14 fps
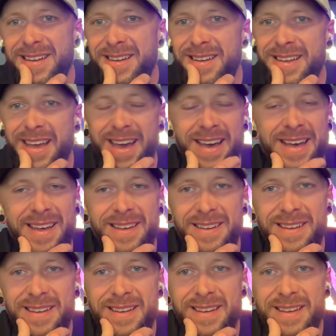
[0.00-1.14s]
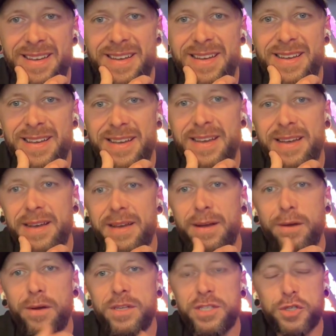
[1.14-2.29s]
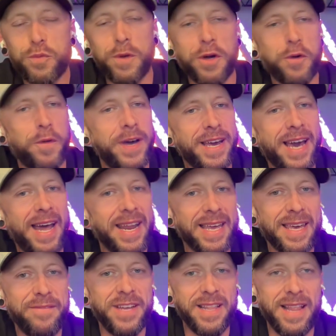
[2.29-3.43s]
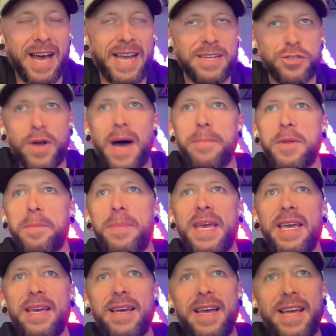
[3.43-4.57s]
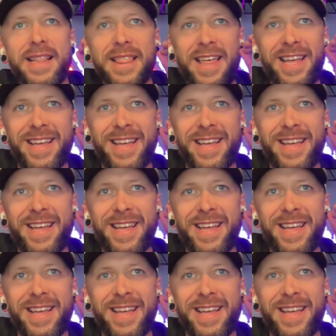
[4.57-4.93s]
Yeah. Just real quick, gotta give it like drop the beat and